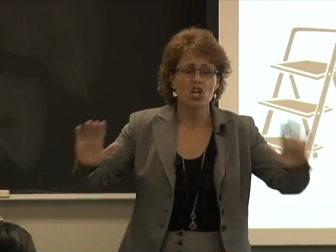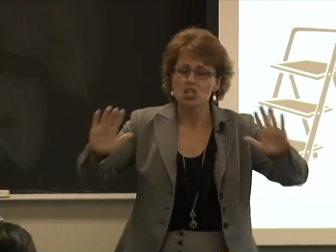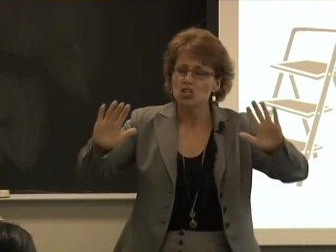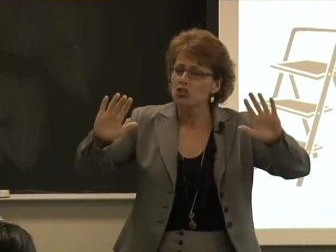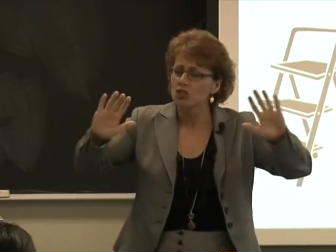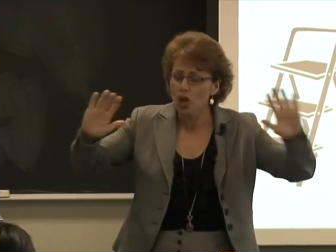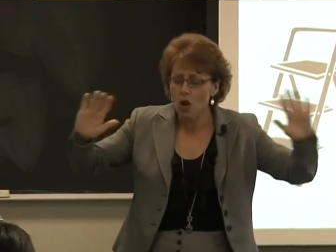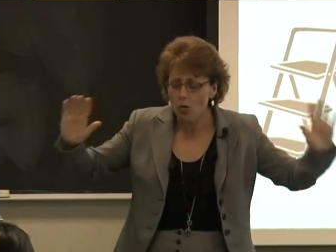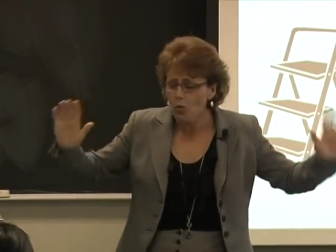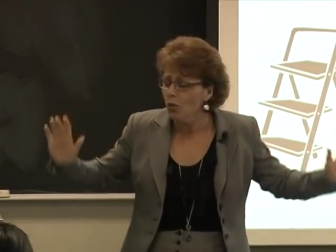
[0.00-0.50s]

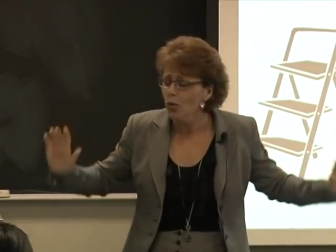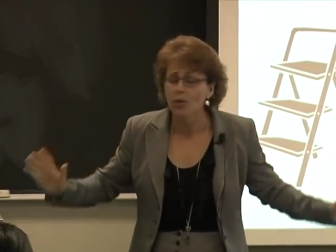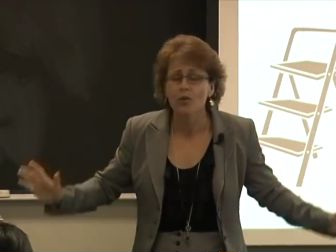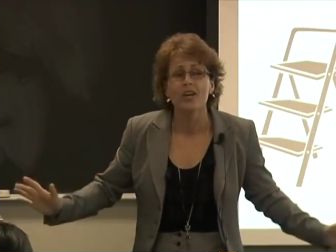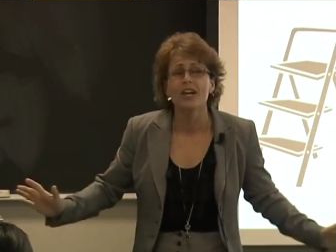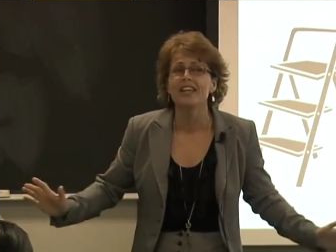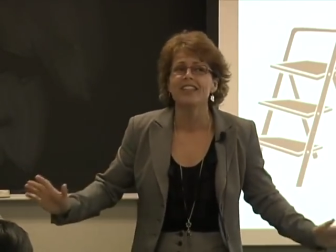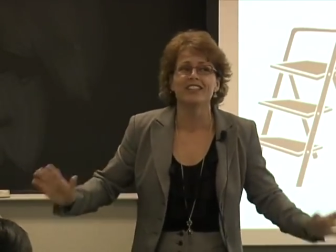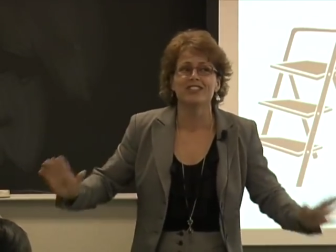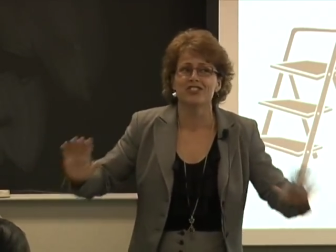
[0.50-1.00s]
You don't
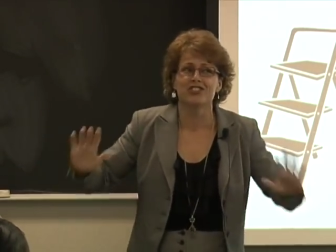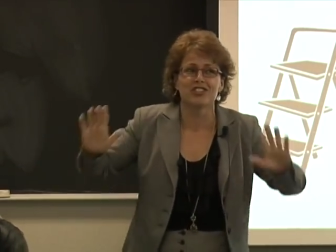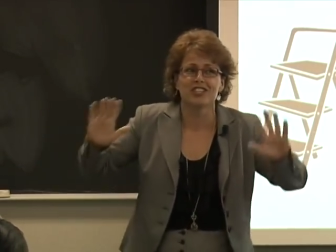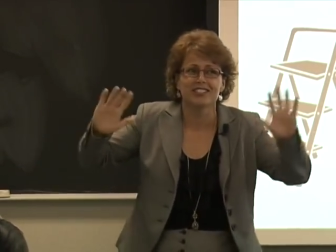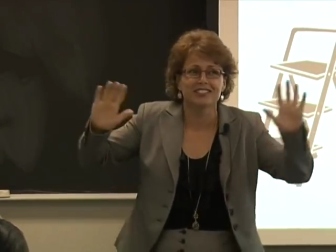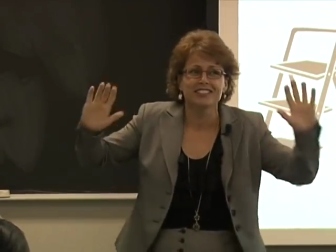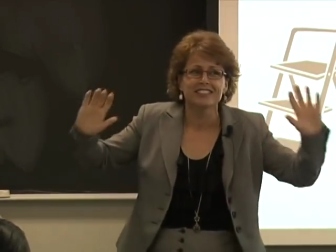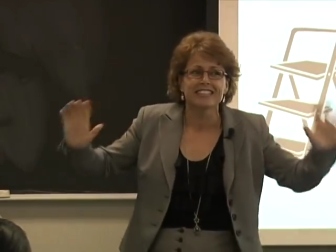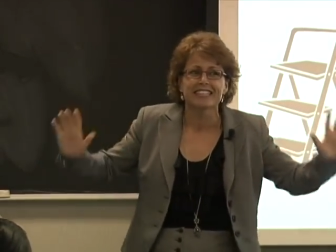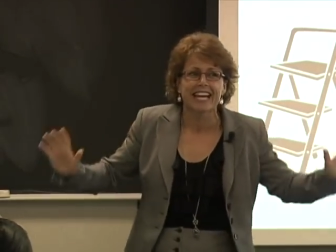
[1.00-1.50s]
worry that she
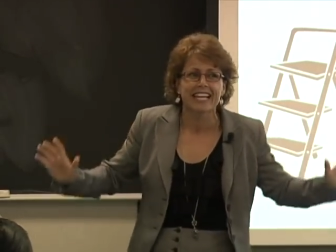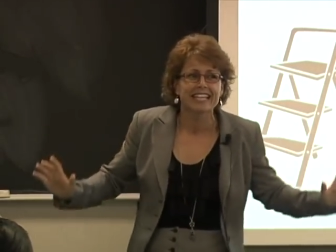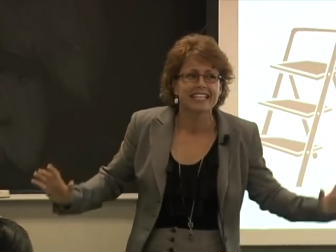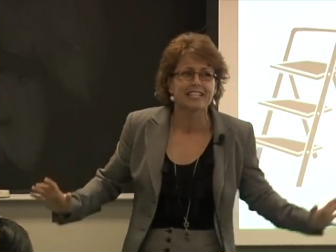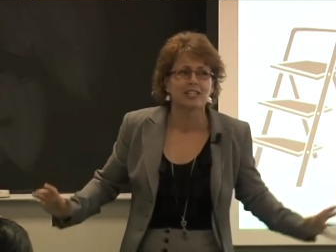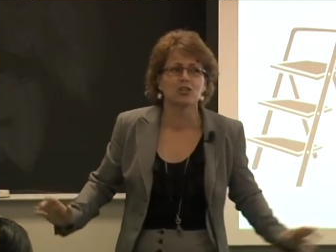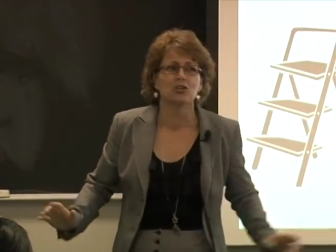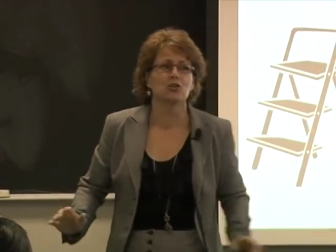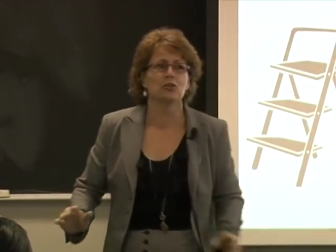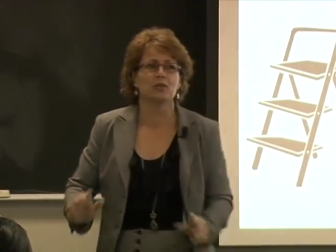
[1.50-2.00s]
doesn't
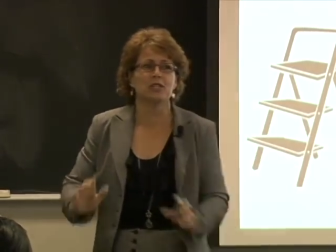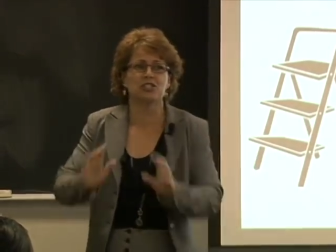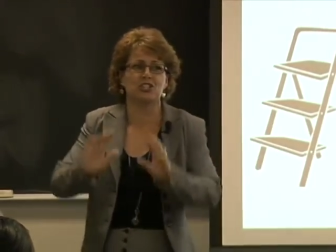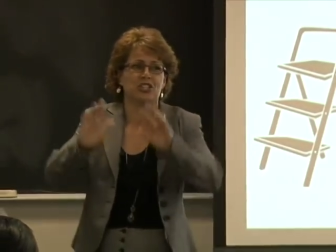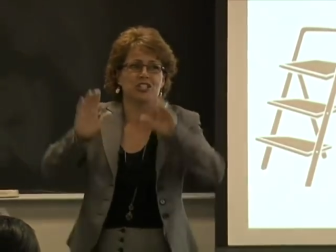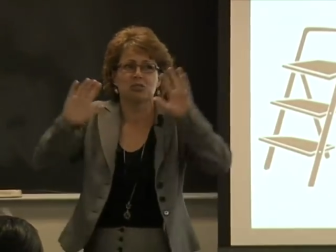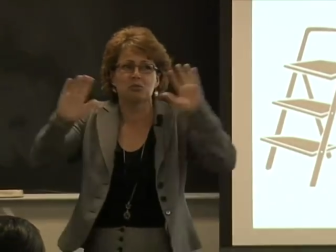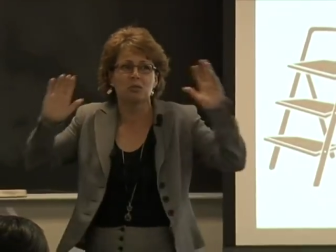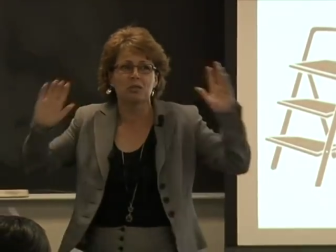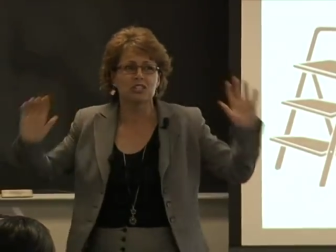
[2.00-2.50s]
like you and
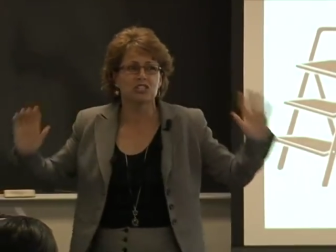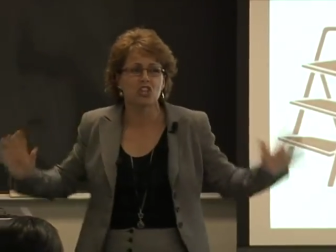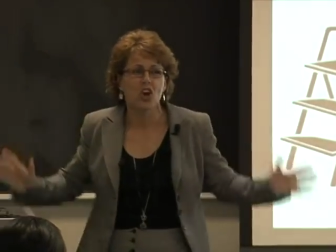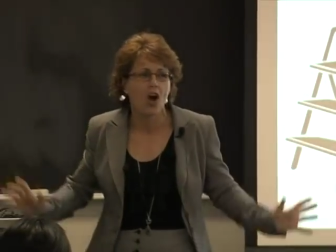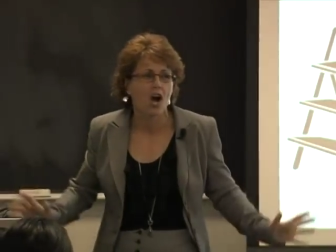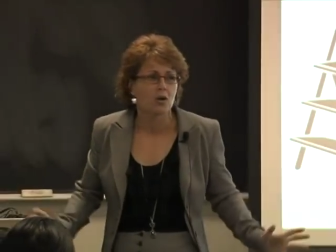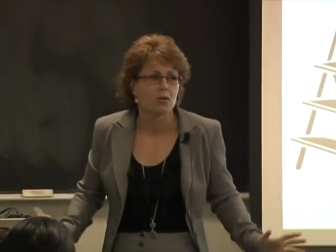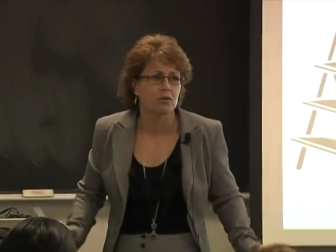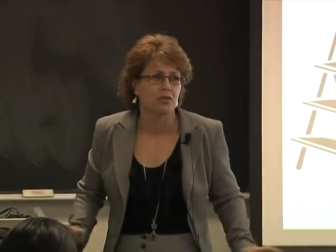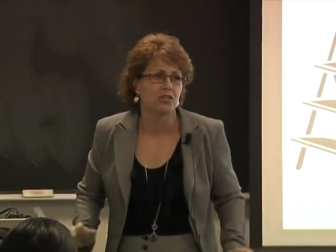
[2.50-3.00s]
she doesn't want to
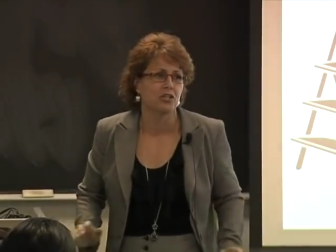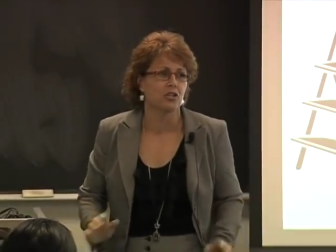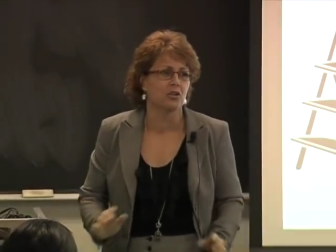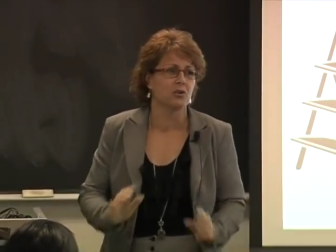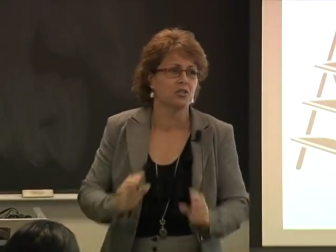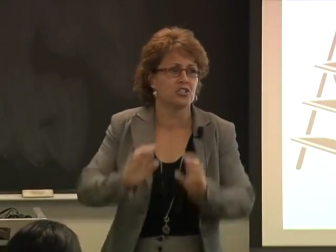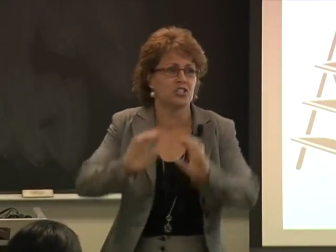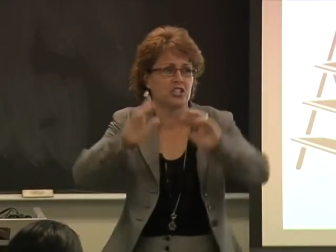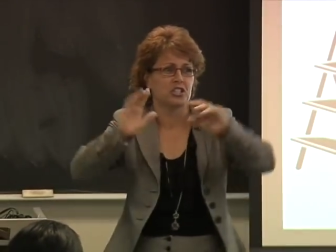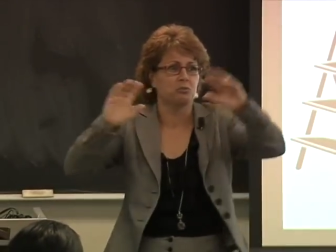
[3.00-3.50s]
talk with you
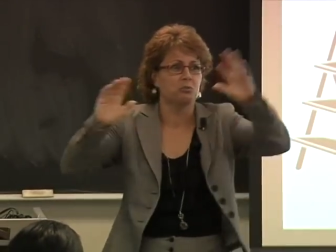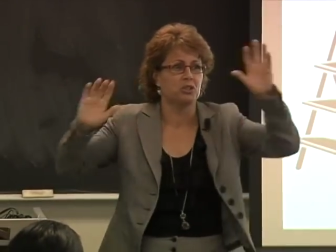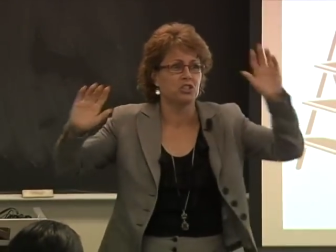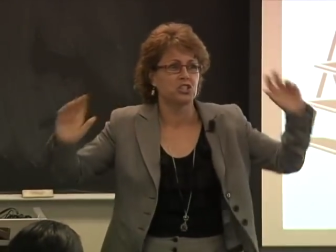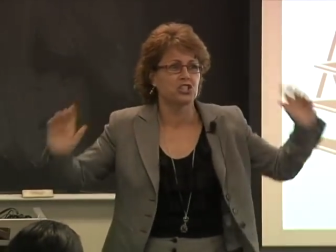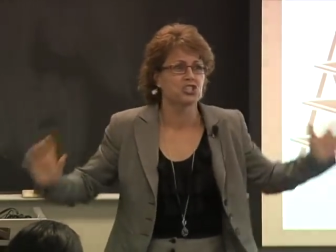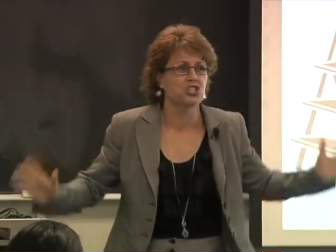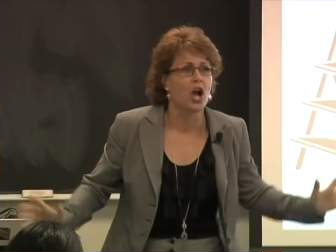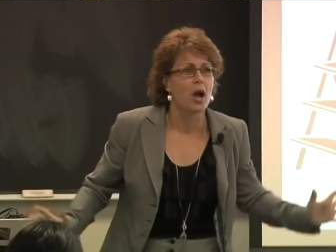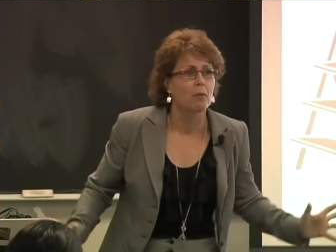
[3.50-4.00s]
and she doesn't want
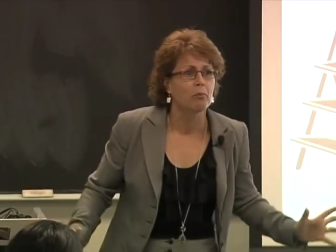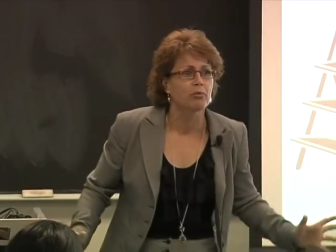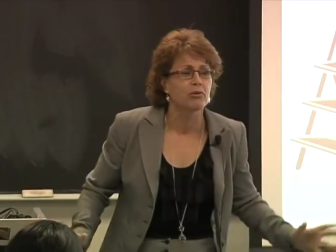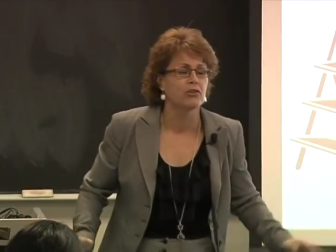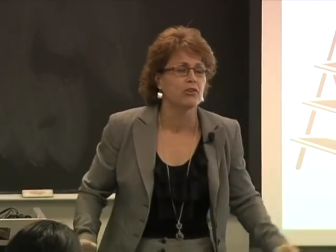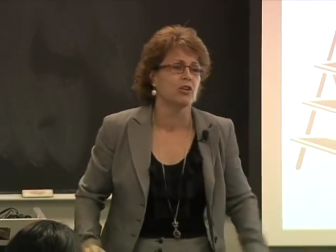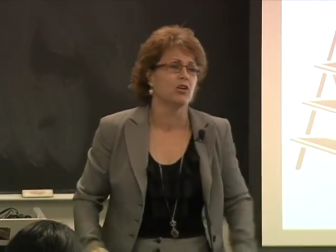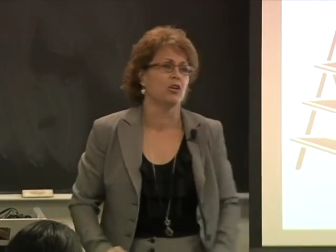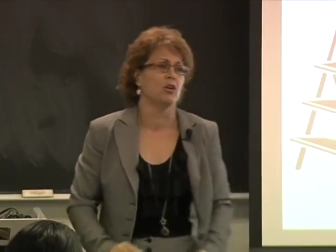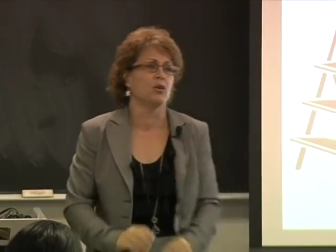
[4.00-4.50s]
to shop
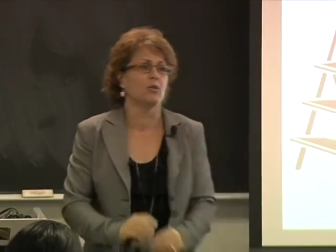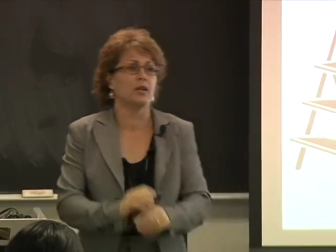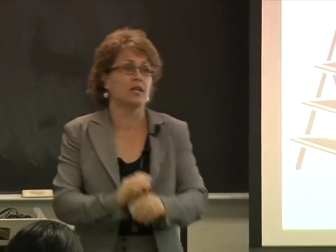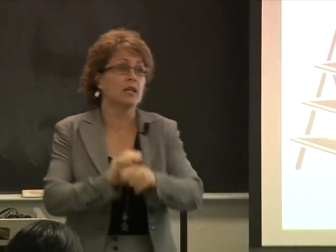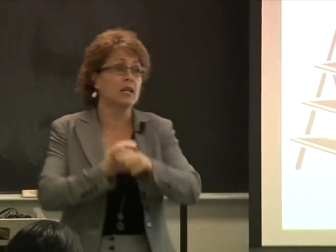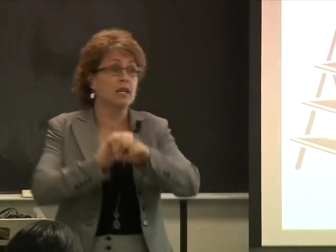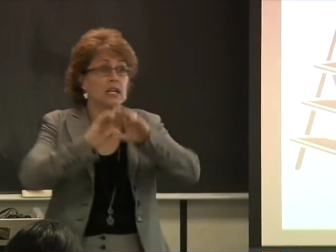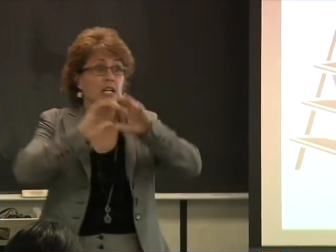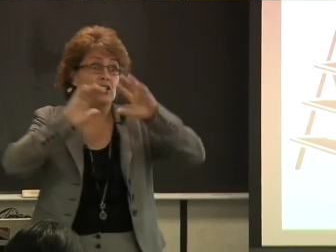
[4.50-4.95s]
with you and